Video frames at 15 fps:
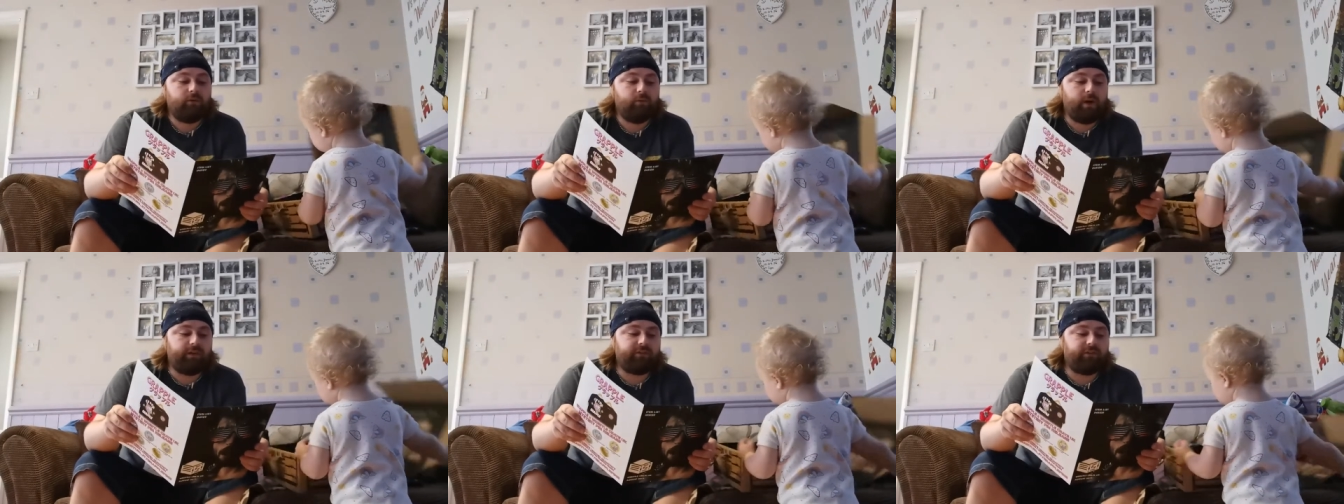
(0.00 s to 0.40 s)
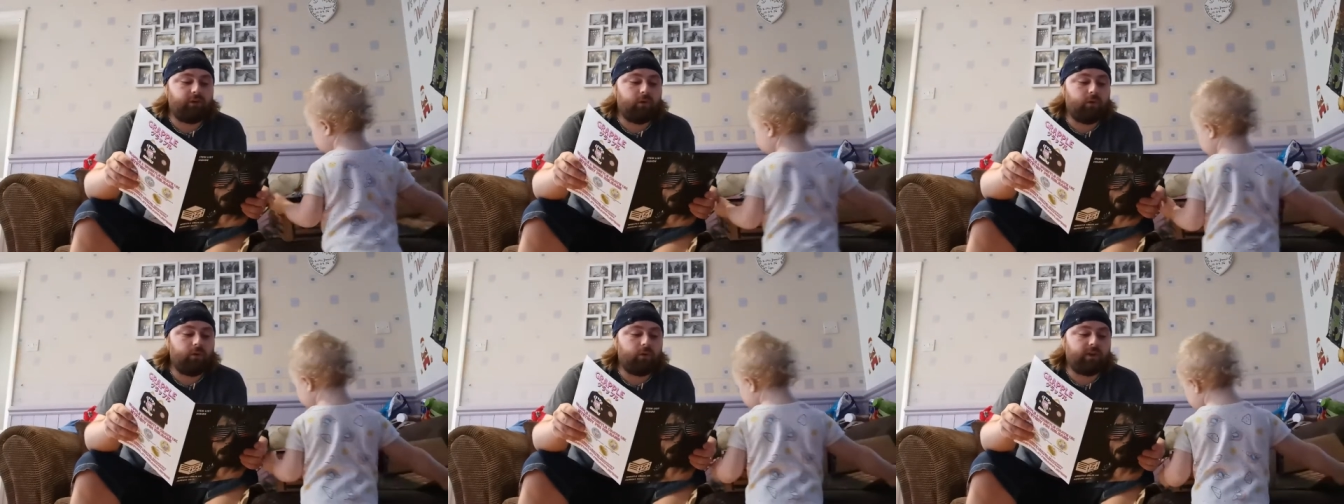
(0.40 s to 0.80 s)

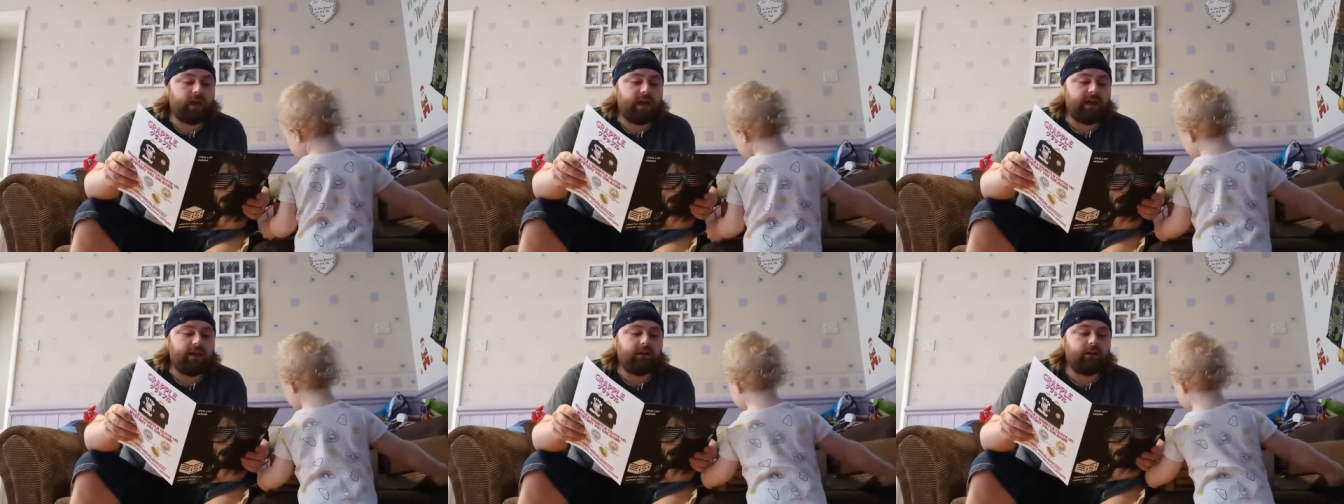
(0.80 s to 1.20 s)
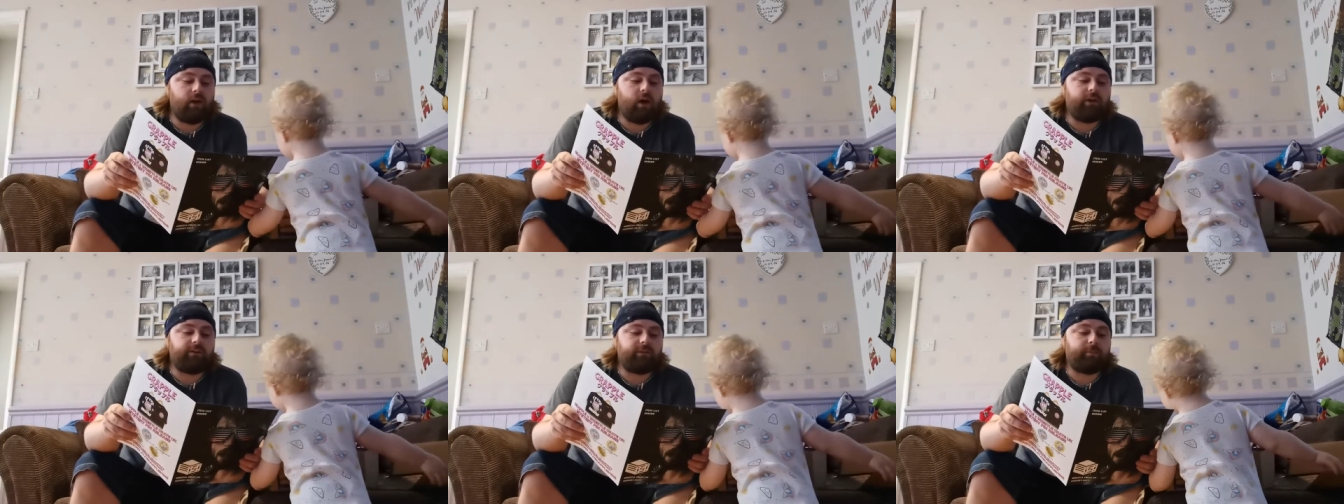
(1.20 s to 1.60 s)
WrestleGate
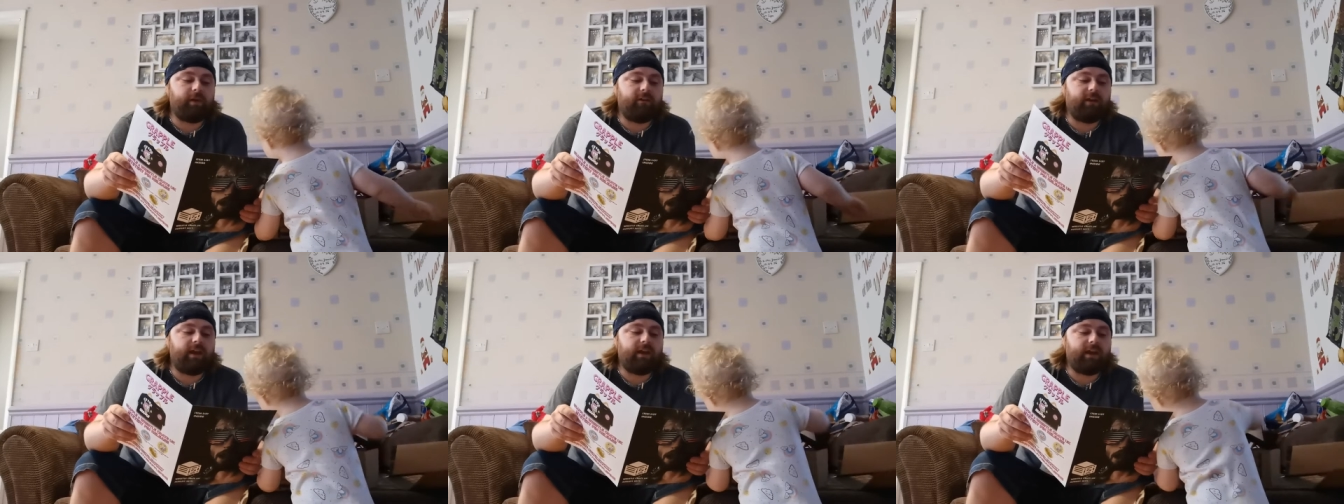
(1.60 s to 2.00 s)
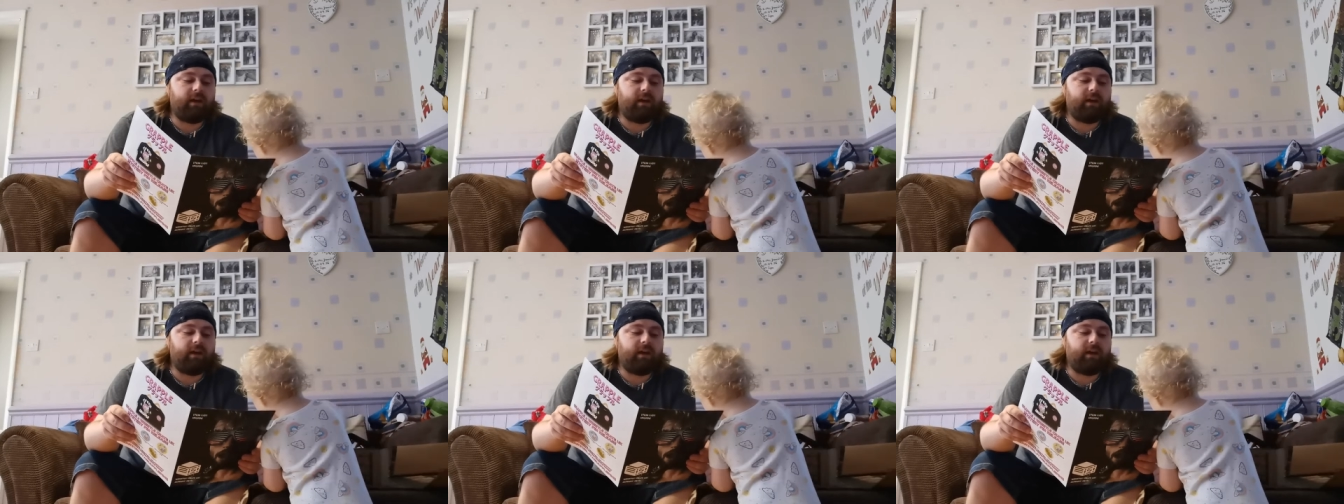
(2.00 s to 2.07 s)
Lion Spirit.